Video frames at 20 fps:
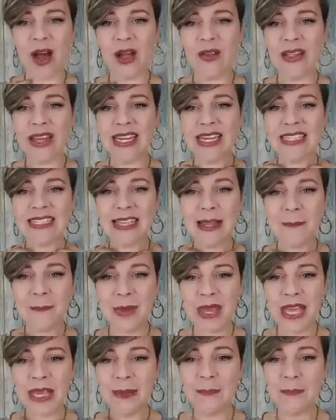while it is
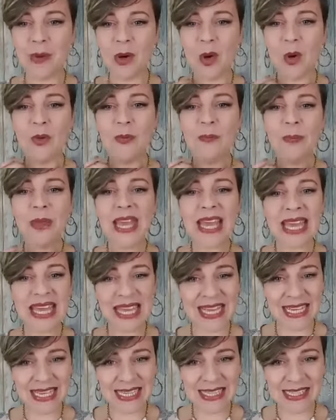a big, bold
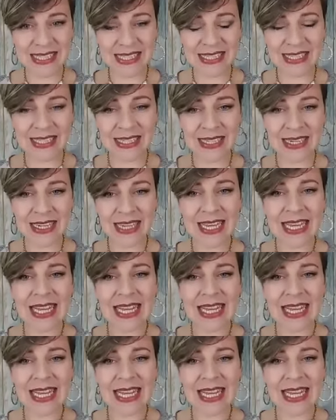piece,